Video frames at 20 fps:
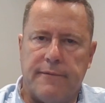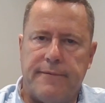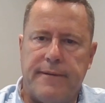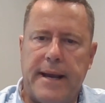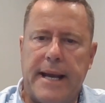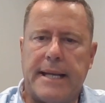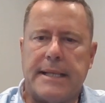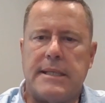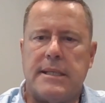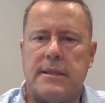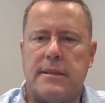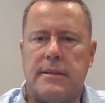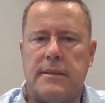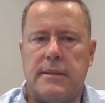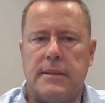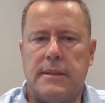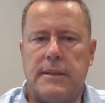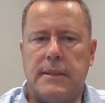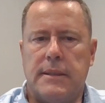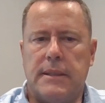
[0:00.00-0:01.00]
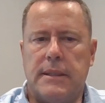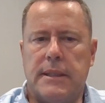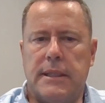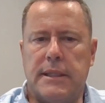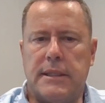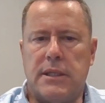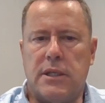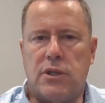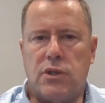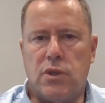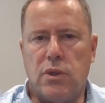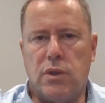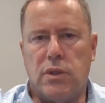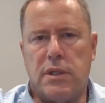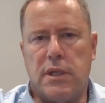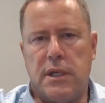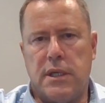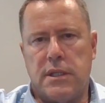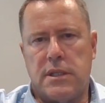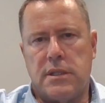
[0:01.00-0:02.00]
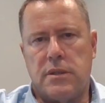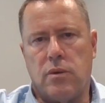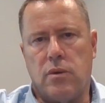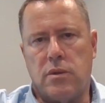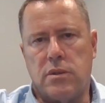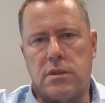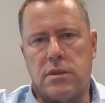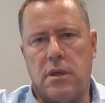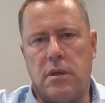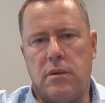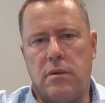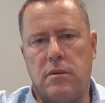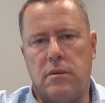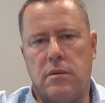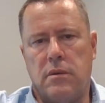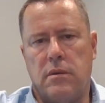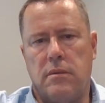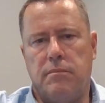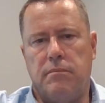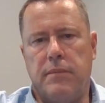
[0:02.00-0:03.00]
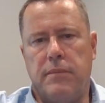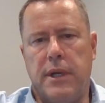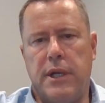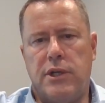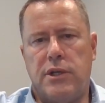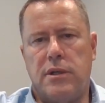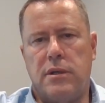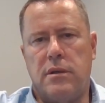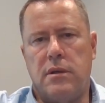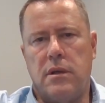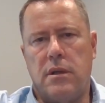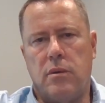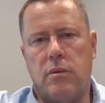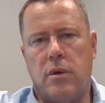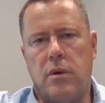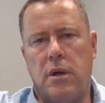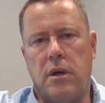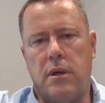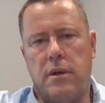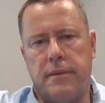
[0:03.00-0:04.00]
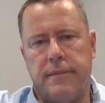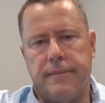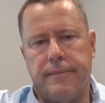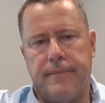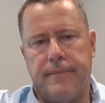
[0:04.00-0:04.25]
a fact, it's the truth, and it's also mentioned in the Word.